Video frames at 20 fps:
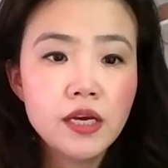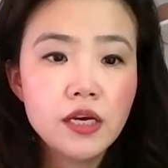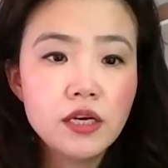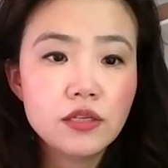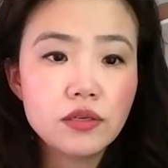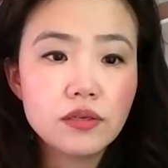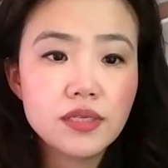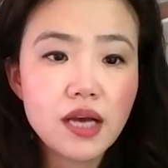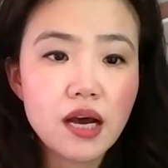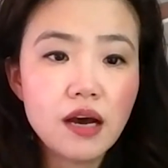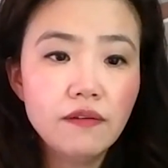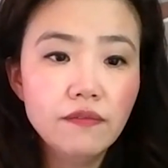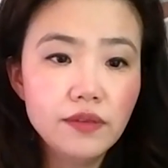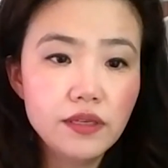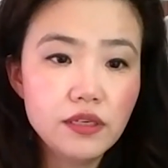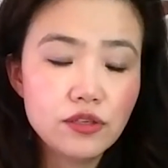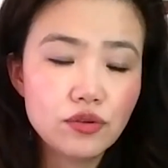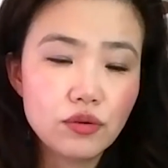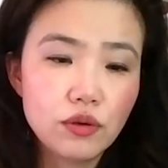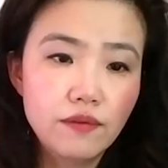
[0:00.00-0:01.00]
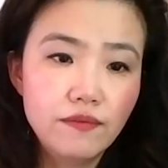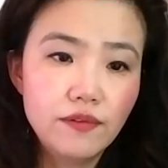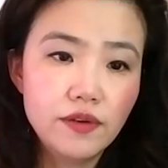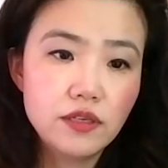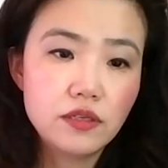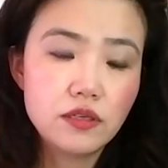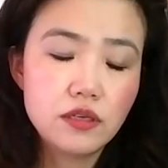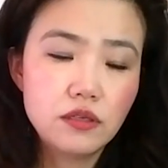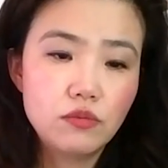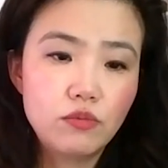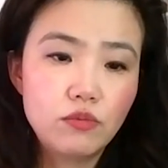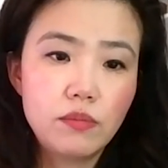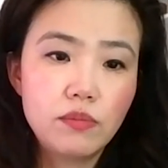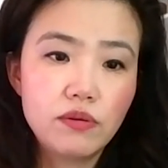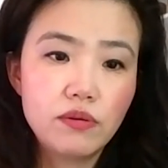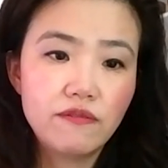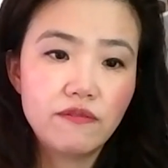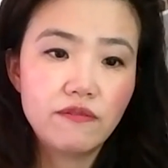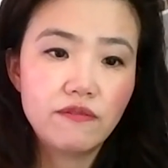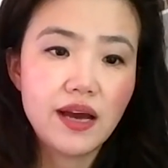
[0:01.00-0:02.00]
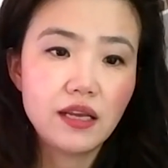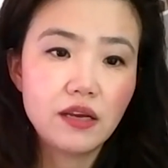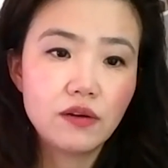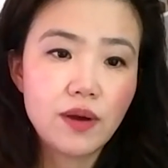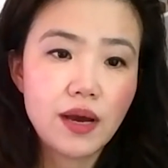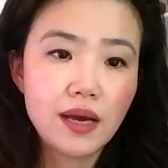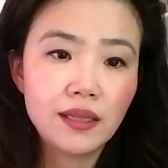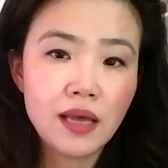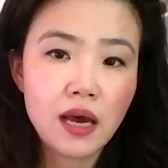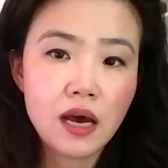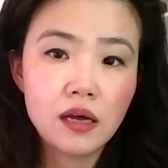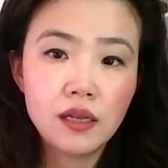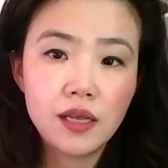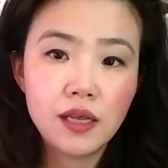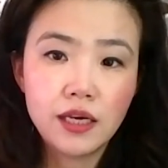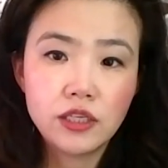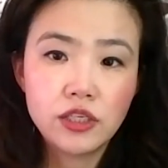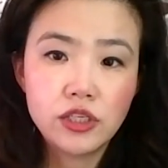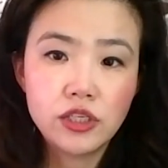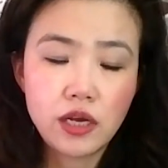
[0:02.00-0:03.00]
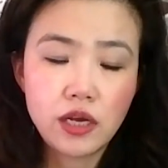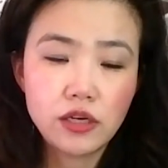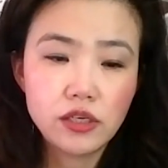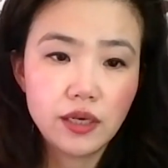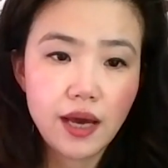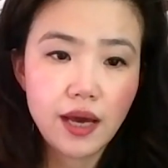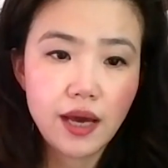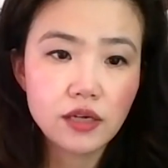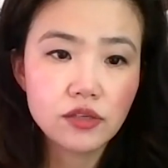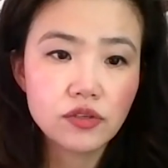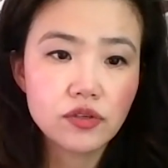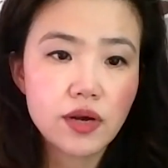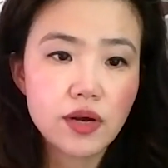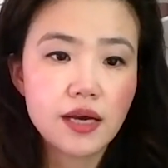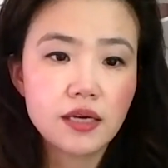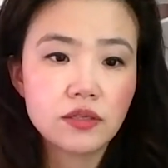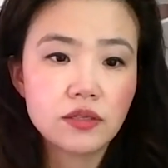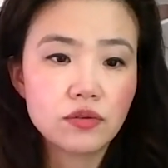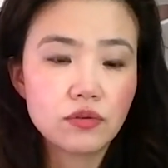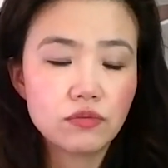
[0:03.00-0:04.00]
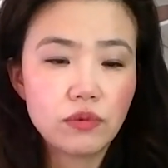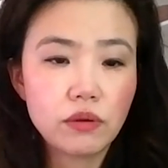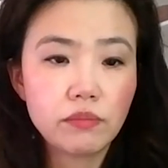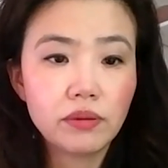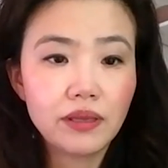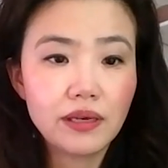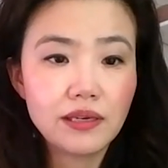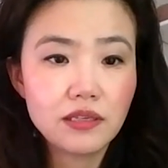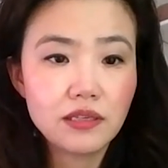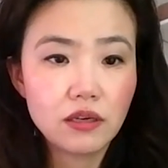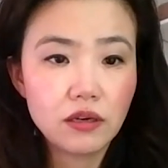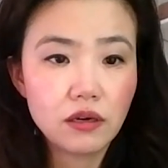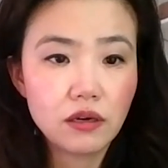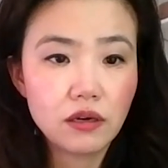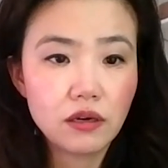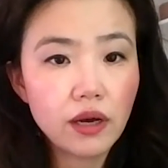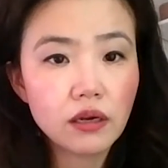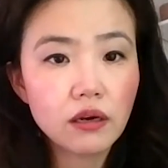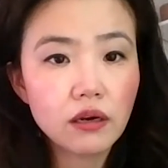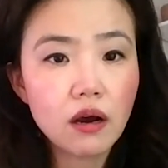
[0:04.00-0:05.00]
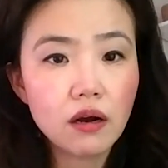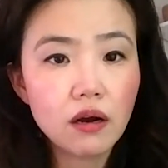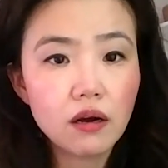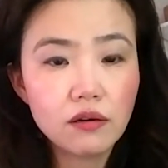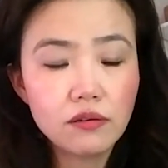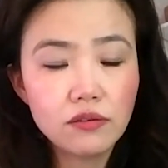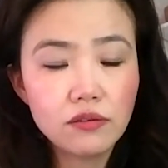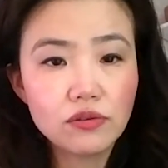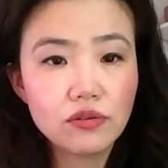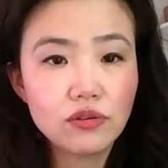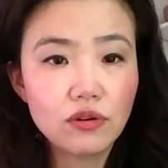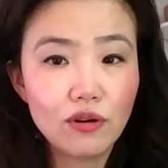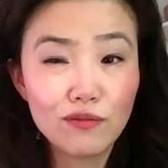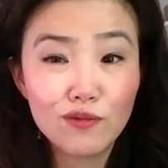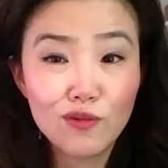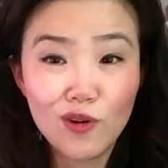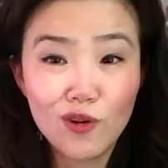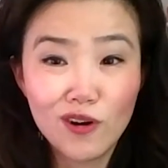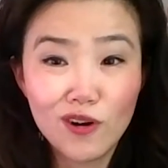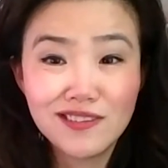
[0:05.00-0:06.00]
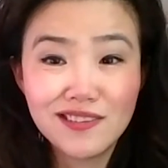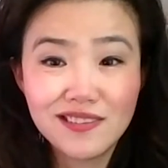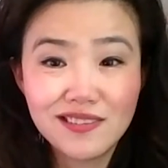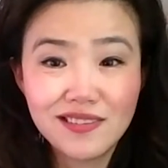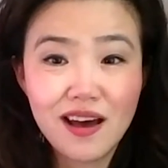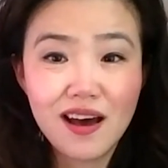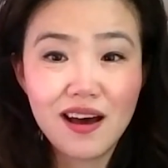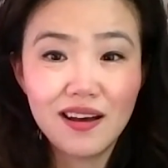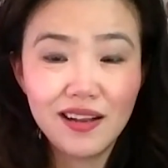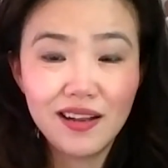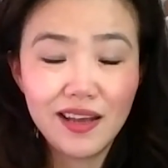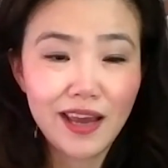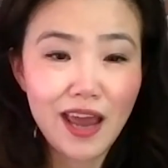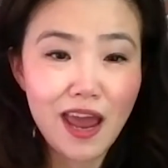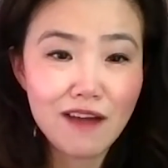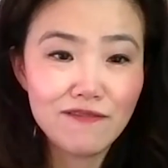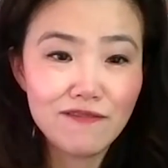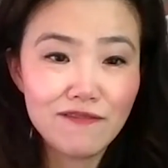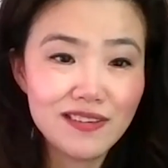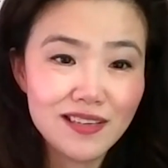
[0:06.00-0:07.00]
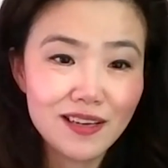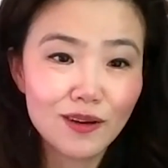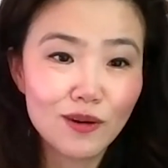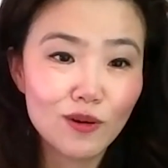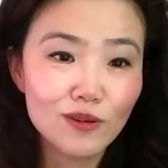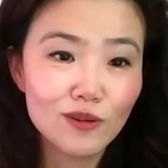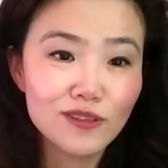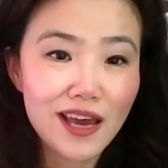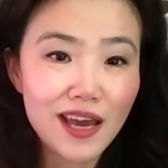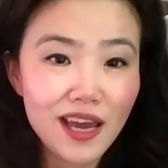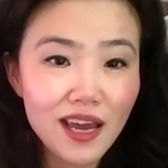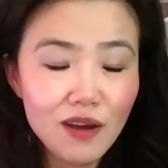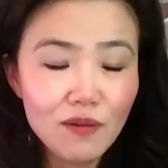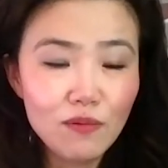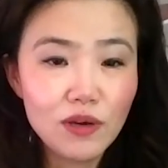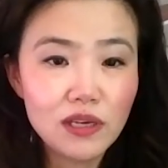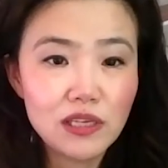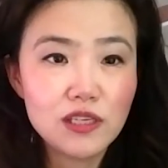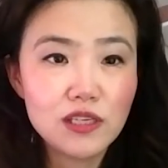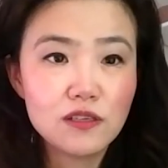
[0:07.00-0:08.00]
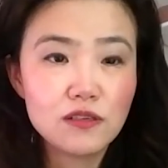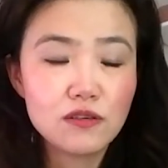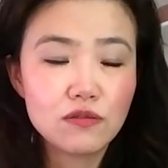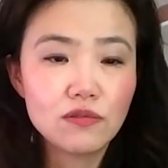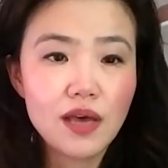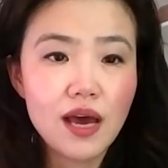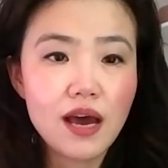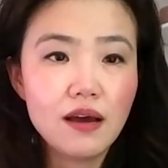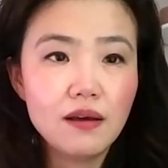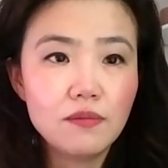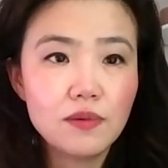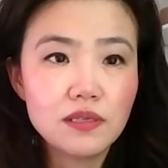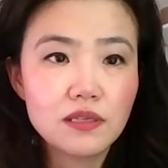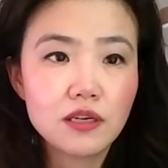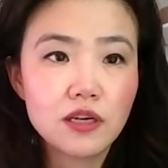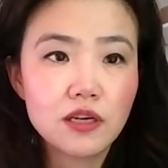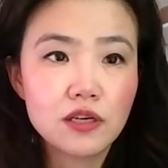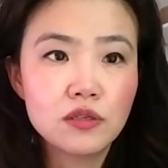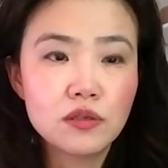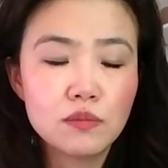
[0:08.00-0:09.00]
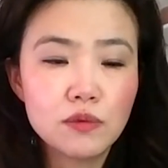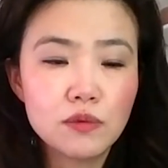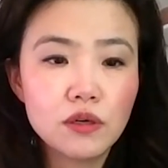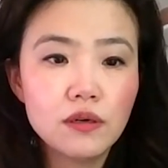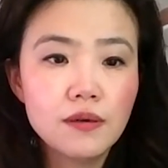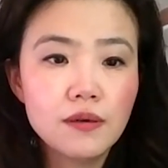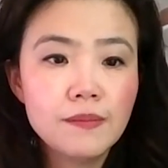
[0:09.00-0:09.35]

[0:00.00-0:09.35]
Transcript: So some of the services we're providing right now, like changing address or replacing a credit card, those are, of course, it's not like every single day we need to do that with a customer.